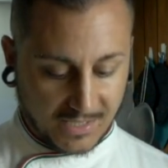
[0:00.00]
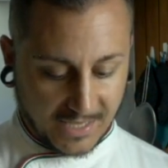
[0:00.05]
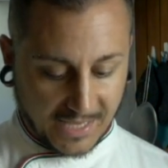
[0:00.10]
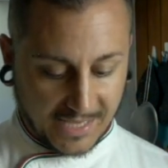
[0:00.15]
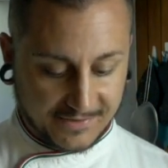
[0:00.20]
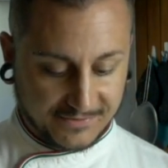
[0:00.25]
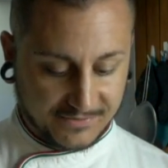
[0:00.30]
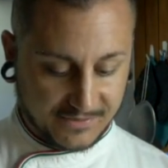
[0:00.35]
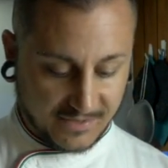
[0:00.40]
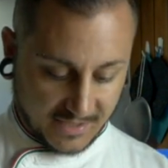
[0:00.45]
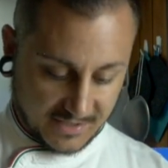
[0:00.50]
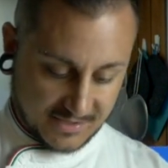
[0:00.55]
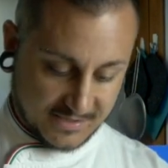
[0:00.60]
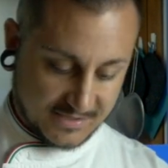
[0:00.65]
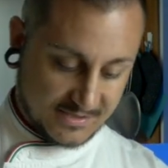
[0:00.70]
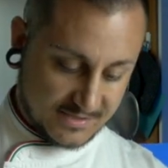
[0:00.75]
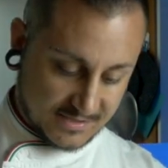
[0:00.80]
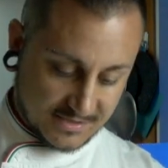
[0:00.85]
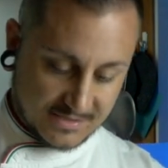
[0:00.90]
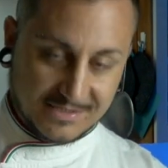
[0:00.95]
and
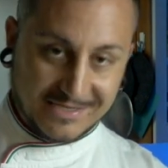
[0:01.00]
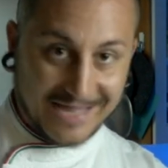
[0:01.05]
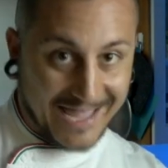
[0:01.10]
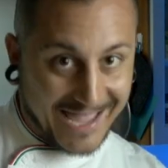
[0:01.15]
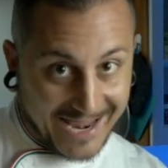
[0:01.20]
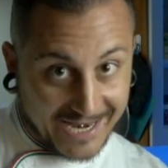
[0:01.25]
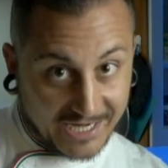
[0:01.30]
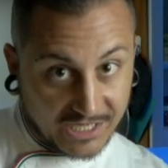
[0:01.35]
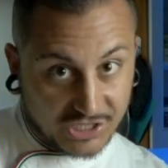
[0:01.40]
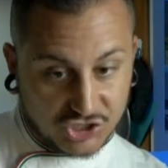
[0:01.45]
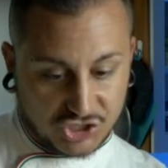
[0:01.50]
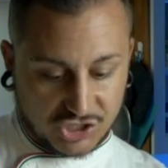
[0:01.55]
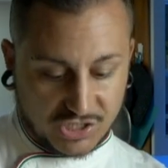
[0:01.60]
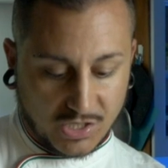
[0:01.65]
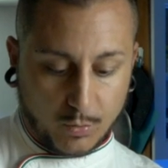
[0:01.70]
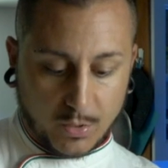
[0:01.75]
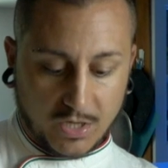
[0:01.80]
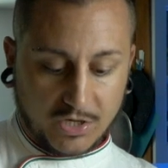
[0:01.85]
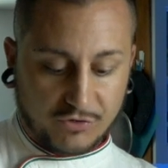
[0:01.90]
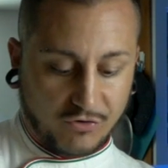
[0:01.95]
this, the energy
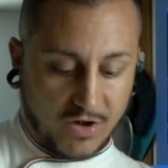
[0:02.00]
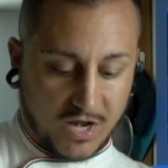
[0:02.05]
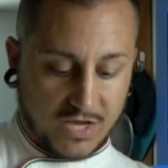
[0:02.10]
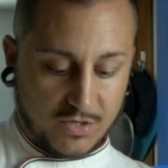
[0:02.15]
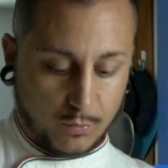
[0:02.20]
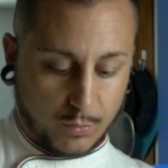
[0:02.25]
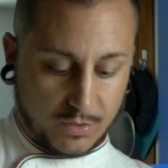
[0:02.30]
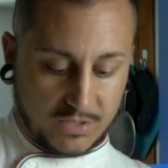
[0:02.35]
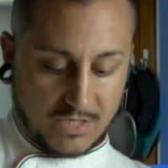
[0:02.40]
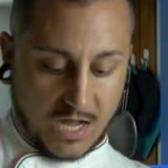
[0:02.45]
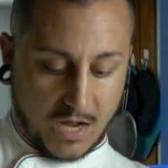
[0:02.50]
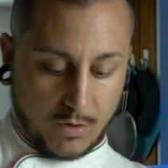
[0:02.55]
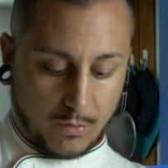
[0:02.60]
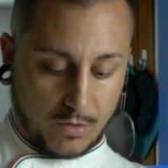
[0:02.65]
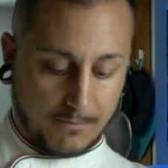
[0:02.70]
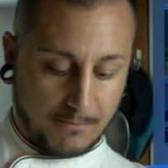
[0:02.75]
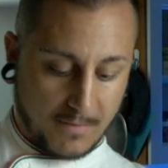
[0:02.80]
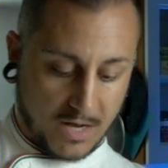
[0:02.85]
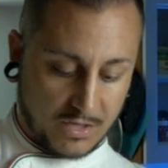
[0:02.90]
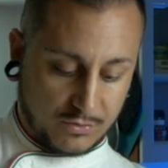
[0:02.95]
that we create with our
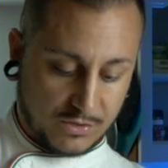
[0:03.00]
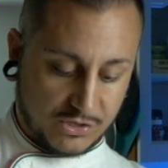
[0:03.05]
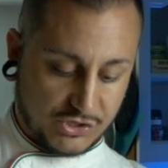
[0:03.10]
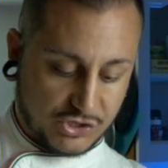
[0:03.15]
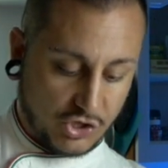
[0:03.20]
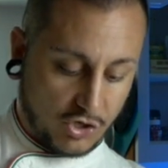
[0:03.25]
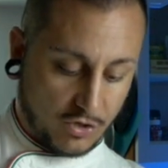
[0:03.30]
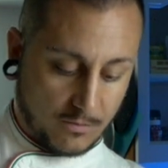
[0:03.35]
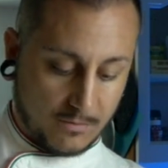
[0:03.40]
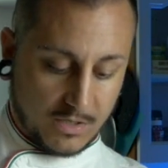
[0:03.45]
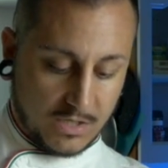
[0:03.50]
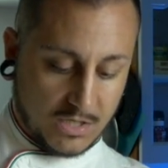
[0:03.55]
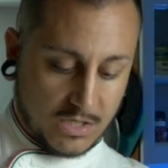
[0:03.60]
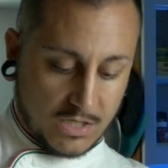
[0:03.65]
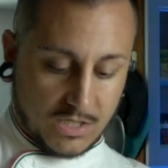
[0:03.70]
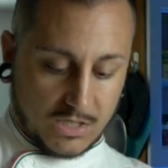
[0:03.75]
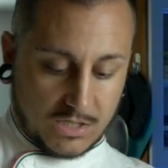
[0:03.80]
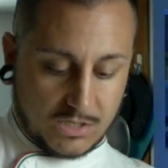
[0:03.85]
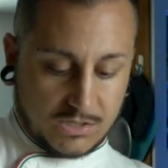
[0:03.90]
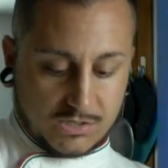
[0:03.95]
manual job.
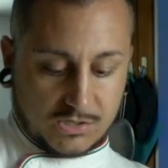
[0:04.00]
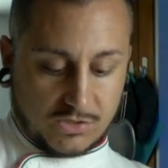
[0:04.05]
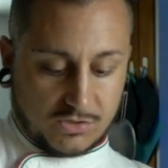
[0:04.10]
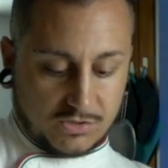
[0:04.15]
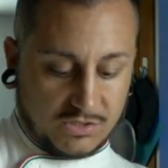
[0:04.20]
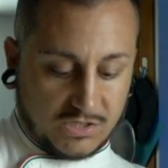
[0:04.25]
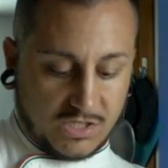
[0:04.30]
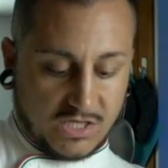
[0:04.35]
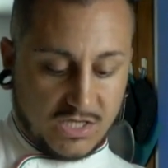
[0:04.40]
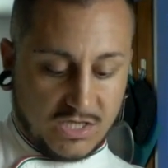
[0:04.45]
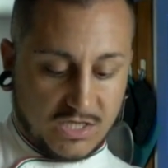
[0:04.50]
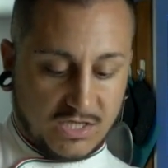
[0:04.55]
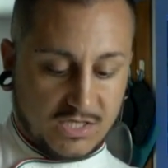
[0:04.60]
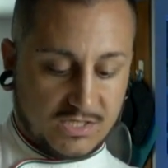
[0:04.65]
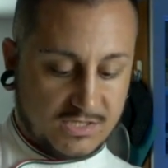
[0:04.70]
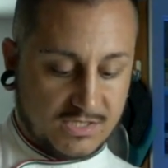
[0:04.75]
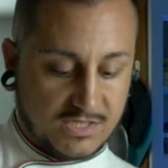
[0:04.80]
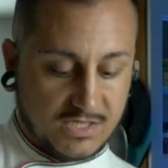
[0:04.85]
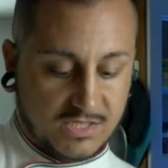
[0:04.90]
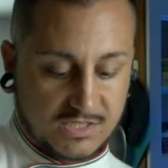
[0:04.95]
So
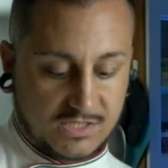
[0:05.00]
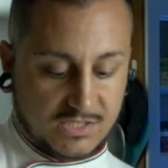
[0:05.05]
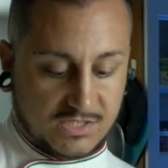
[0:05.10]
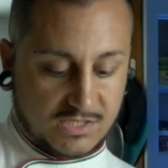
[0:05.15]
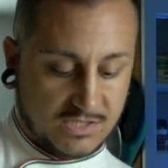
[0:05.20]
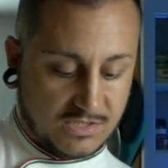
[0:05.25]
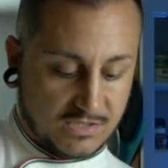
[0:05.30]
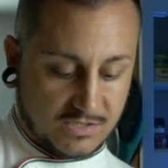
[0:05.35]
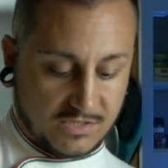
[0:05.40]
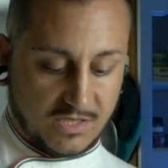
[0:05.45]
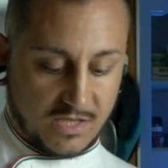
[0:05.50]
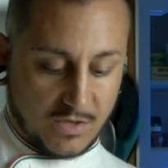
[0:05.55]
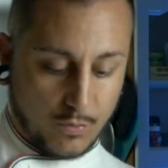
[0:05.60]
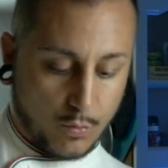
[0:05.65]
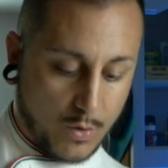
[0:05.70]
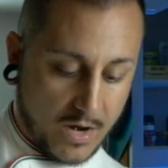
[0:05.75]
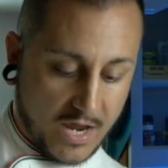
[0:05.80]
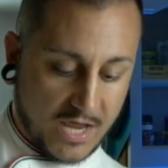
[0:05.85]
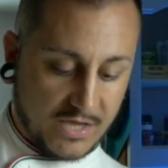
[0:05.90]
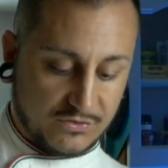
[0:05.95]
this is the
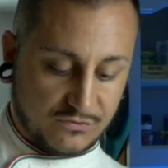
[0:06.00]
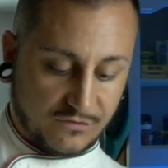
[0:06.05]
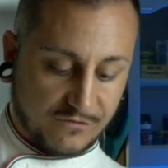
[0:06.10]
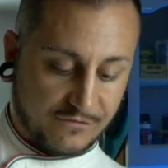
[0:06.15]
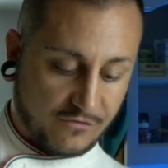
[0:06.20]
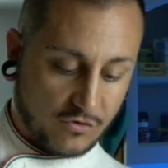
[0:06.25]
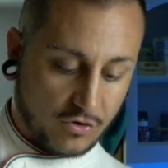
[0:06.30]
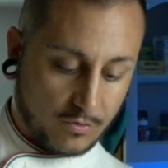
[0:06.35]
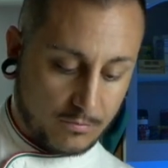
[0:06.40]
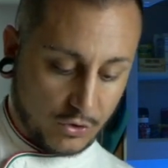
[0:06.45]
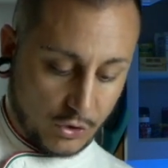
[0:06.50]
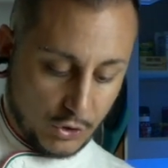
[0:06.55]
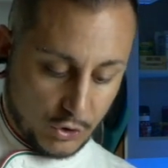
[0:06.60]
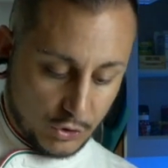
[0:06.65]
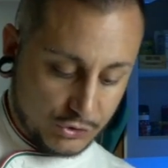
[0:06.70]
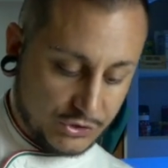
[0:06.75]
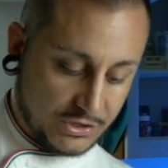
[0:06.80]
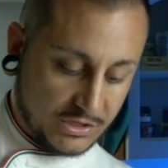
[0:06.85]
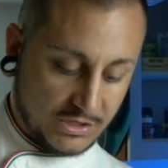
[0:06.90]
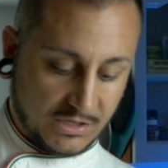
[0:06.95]
way to form
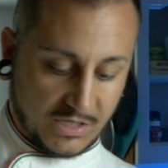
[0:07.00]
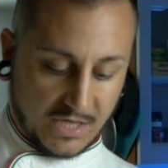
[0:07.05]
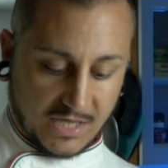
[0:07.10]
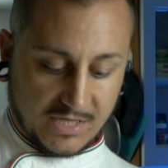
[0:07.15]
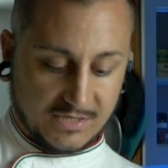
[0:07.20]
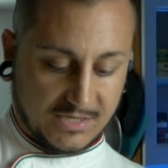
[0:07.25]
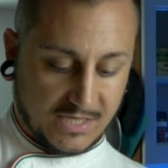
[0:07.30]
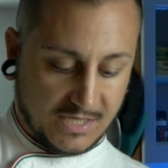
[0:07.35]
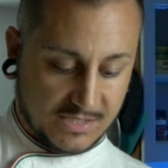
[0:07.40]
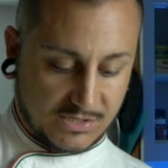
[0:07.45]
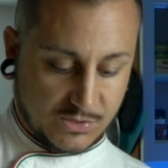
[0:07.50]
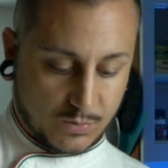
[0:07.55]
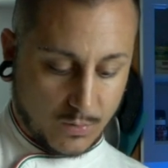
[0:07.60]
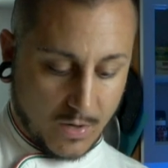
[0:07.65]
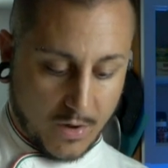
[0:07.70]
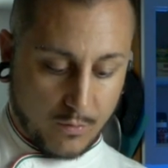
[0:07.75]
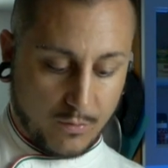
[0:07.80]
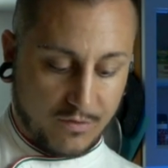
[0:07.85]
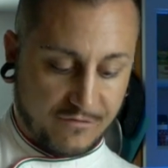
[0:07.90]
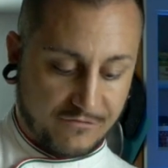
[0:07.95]
gluten, and that's
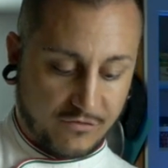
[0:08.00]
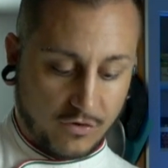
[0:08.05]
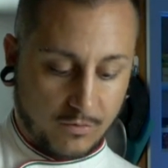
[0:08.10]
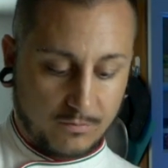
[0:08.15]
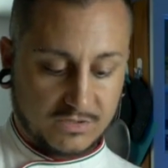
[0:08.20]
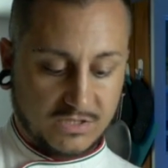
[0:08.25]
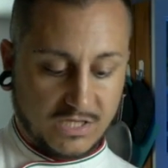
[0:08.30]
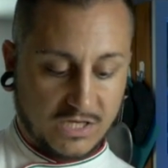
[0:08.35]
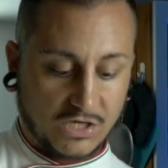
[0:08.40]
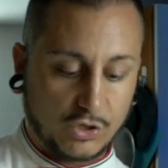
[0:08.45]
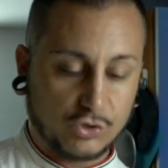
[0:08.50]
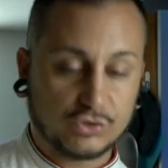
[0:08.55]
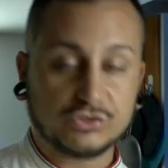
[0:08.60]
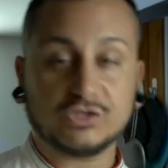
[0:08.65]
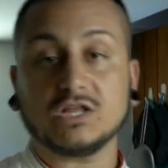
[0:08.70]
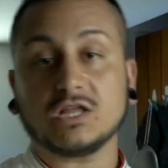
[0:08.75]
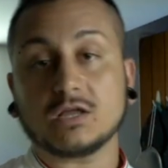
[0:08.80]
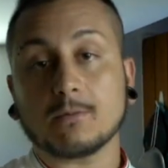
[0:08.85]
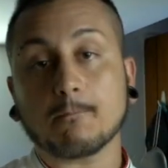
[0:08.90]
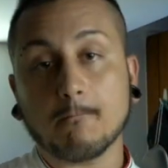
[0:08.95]
why we forming the
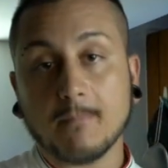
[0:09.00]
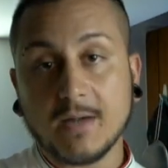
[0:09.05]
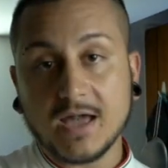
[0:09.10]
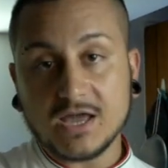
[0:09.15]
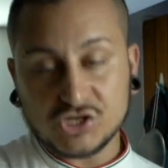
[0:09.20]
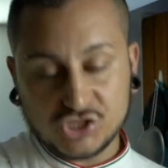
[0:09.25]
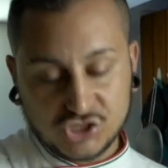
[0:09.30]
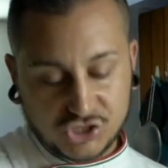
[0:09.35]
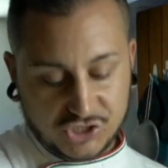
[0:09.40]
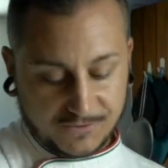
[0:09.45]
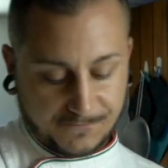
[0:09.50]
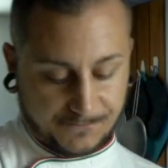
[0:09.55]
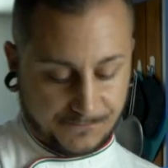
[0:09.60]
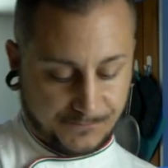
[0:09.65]
glutenic mesh.